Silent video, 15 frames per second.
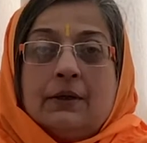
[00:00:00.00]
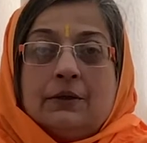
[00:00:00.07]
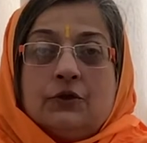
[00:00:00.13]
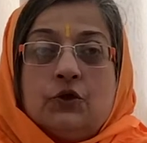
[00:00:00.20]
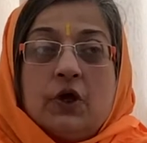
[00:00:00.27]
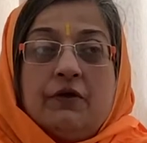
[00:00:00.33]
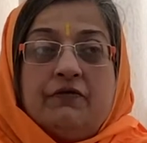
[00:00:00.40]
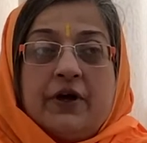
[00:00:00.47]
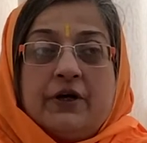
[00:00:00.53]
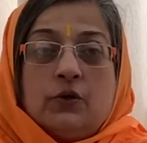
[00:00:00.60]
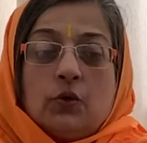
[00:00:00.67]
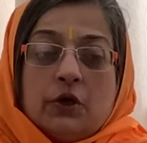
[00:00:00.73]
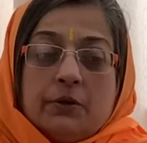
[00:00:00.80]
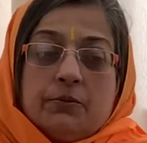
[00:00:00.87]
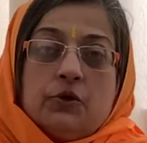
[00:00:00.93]
So if I
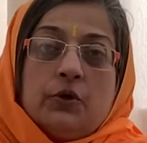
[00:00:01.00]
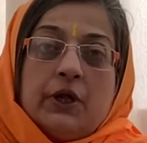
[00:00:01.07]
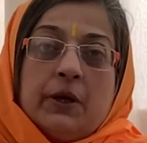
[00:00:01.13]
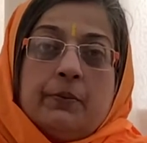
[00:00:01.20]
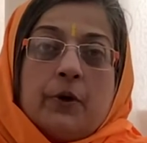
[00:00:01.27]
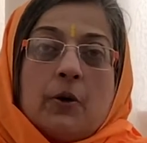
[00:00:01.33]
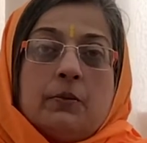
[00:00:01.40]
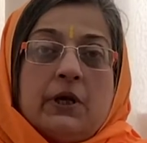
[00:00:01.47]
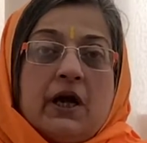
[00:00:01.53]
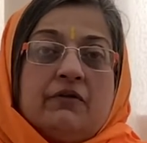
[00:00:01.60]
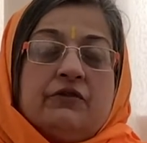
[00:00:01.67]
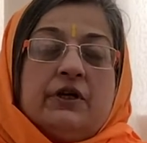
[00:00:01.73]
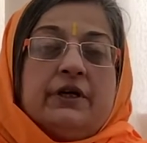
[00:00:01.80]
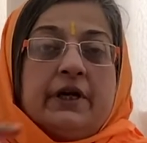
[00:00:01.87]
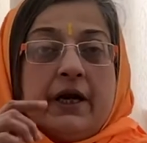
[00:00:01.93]
told him today, probably
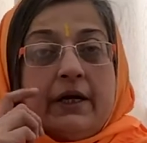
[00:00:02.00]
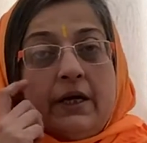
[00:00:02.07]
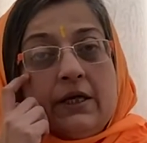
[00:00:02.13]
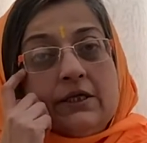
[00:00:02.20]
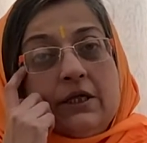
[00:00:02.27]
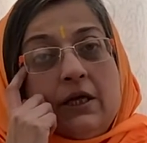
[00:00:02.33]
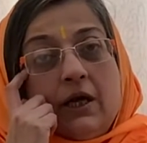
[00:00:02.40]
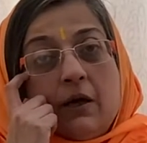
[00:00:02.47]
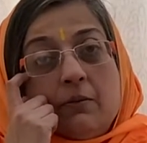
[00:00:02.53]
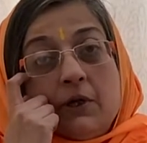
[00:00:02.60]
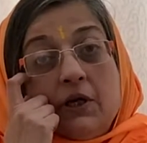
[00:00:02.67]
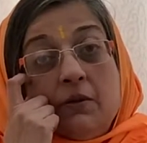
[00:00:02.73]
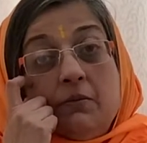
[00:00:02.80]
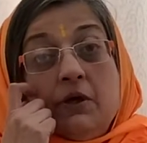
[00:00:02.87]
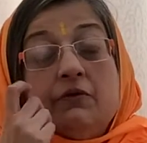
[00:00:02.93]
after 10 days, he'll come and
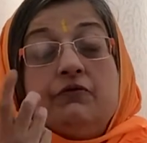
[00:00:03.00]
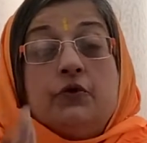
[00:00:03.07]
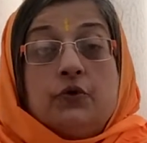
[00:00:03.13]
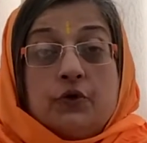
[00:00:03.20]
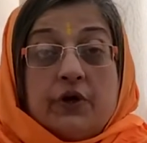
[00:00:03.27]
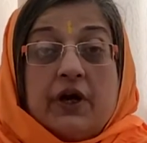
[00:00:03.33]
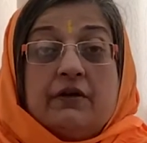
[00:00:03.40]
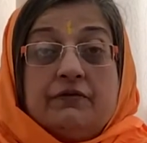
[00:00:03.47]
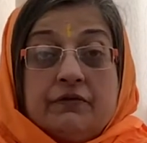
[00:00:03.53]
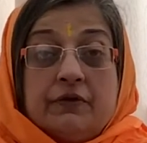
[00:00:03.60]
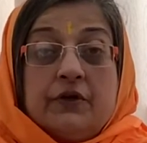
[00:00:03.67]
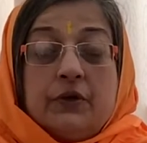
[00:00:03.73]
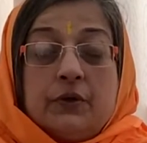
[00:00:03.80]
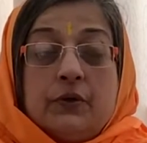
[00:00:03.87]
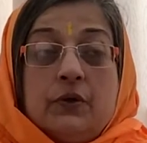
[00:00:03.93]
give me a photograph,
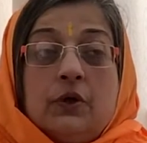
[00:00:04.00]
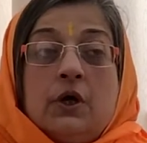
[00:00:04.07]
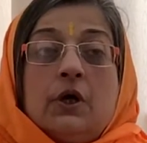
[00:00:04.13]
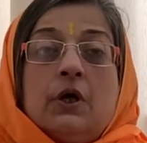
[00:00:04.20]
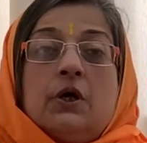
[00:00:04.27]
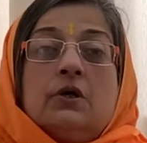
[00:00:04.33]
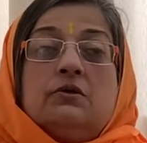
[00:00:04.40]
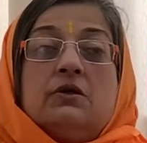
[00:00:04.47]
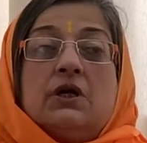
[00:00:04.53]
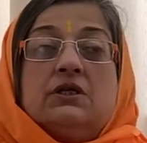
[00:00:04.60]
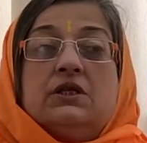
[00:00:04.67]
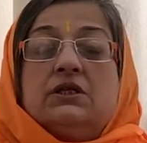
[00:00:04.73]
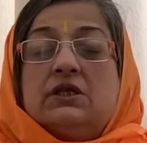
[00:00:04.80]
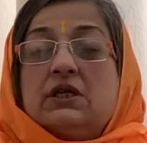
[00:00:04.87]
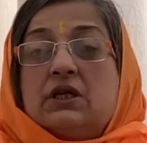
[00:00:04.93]
you know. So I
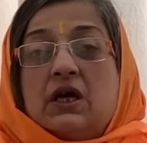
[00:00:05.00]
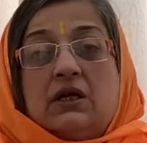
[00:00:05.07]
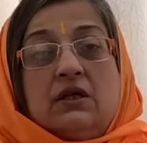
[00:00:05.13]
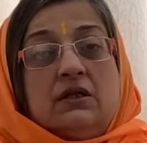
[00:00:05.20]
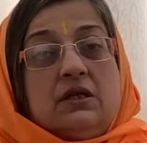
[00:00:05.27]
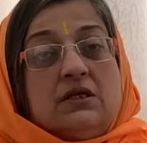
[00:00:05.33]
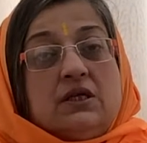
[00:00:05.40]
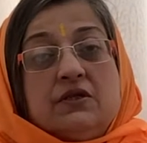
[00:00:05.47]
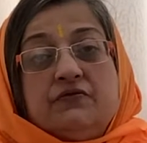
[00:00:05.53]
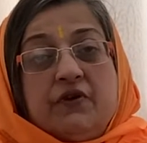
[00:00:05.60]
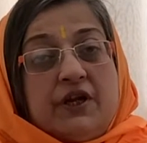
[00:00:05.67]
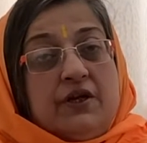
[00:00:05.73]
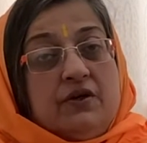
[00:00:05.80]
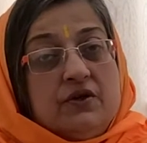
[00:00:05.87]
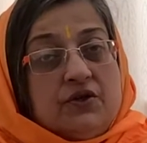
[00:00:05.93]
said, Sadanand, this is
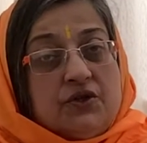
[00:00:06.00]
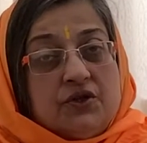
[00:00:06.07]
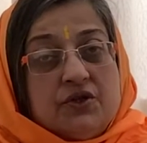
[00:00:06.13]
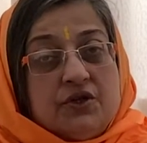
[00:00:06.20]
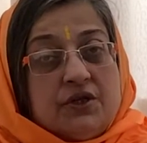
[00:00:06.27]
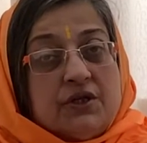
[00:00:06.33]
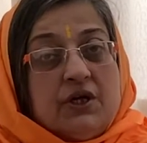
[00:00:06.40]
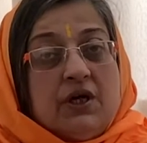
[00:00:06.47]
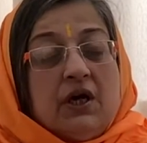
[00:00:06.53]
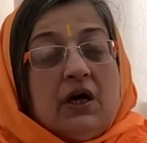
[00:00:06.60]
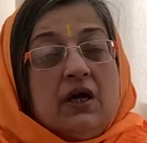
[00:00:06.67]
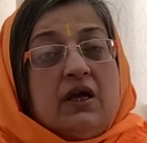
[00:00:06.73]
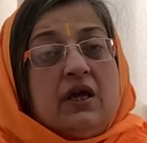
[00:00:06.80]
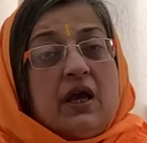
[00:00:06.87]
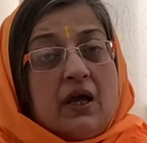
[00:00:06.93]
very urgent.
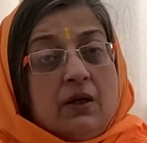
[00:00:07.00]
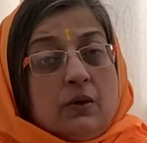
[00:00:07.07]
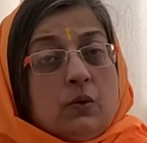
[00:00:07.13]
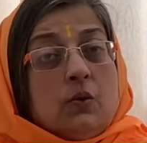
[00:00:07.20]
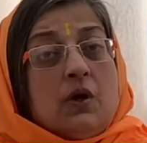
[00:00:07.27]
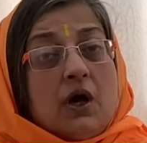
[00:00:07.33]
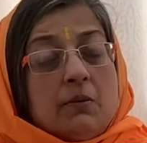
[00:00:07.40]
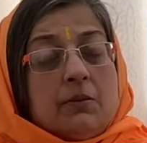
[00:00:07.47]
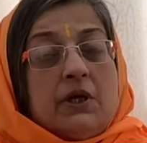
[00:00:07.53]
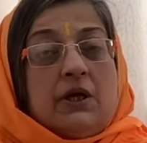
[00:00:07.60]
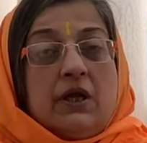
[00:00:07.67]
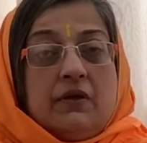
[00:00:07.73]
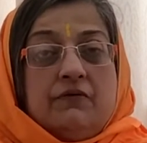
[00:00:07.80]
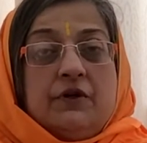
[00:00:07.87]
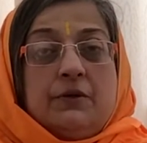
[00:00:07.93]
Can you come and
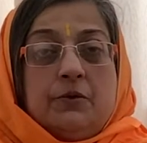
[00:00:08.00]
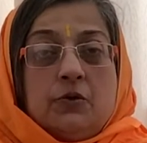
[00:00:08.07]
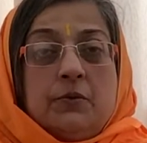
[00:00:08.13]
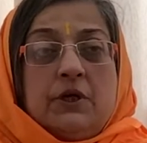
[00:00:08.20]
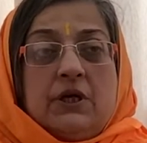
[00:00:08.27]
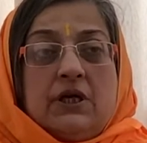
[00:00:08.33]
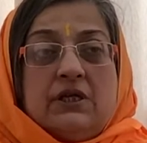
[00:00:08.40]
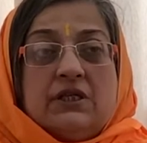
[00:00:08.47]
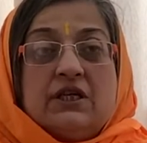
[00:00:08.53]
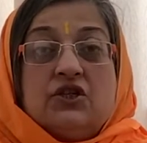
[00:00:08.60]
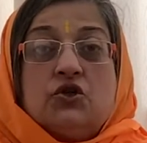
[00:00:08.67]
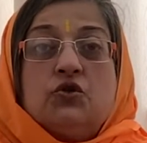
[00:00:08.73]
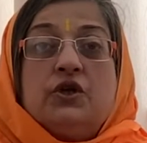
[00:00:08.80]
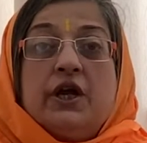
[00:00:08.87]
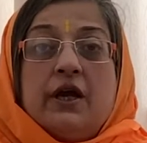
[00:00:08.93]
give it to me? He says,
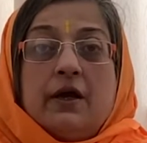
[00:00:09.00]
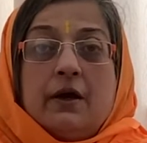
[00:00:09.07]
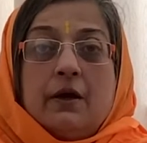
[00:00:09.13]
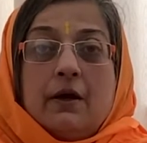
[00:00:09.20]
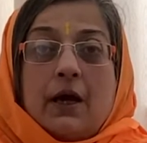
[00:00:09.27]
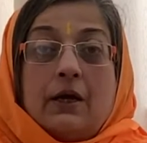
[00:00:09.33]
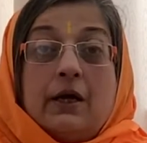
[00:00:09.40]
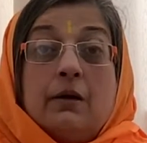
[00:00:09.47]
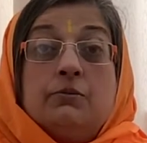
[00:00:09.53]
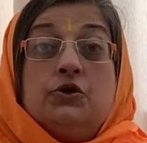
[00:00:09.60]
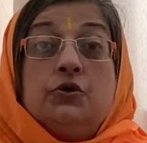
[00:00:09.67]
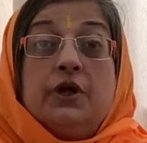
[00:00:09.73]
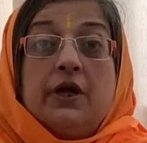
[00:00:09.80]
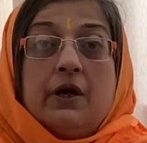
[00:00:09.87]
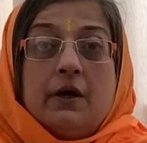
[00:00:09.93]
today, I'll come
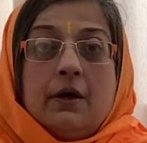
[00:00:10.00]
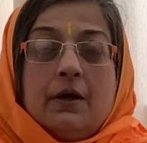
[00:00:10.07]
today.